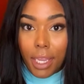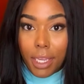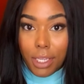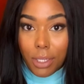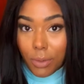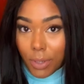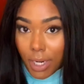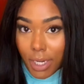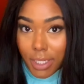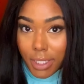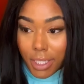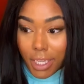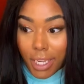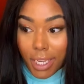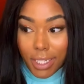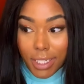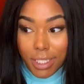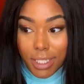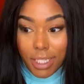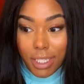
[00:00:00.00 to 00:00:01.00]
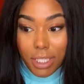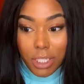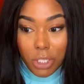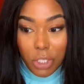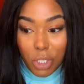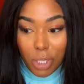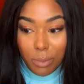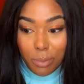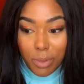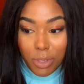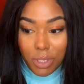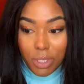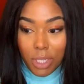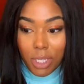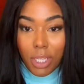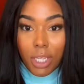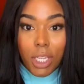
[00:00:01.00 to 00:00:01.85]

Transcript: You guys can't see the chips